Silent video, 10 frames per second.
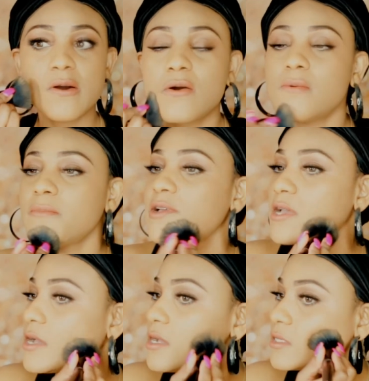Oh my
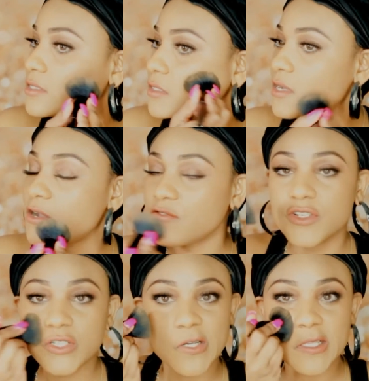gosh, the
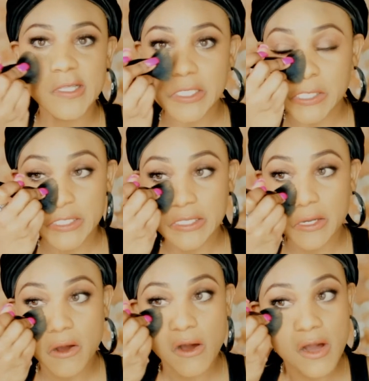coverage on this is
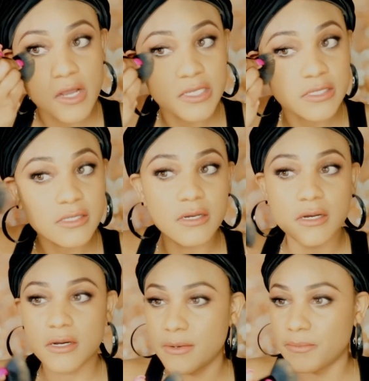
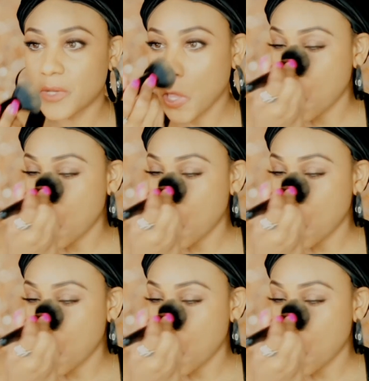awesome.